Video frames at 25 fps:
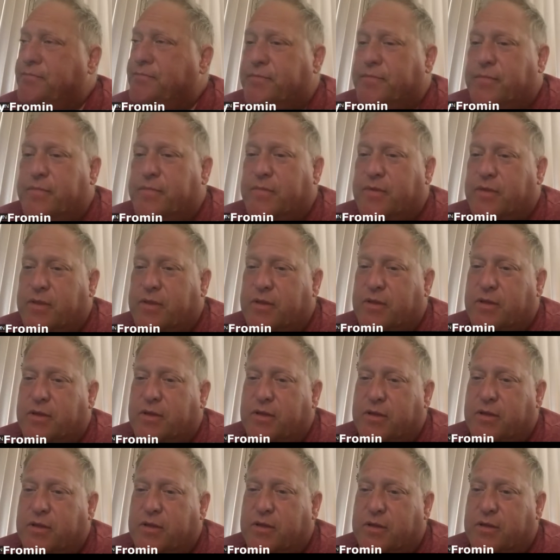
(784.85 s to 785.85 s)

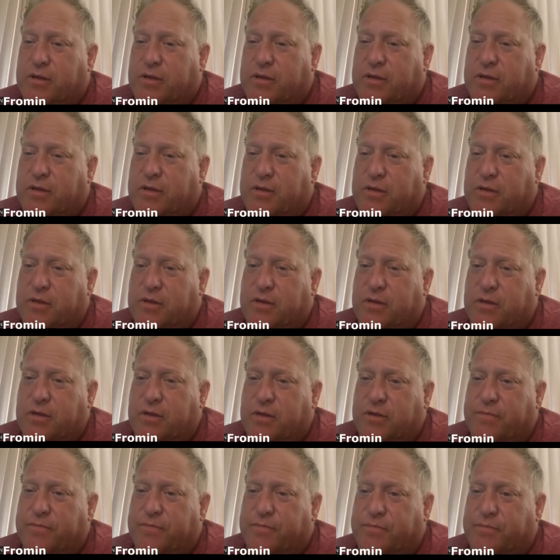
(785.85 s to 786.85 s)

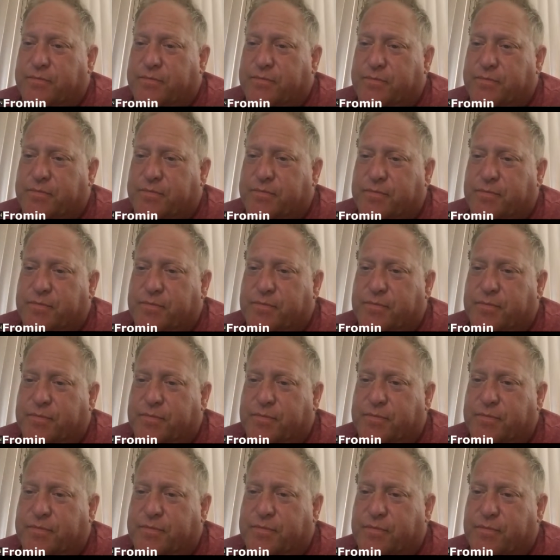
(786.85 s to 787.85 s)

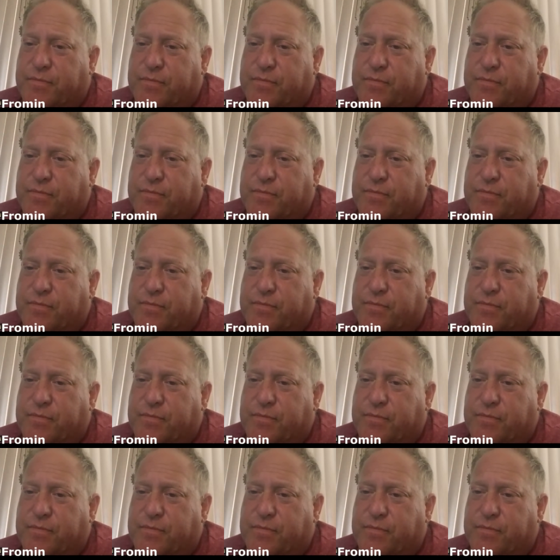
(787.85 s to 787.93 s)
(not speaking)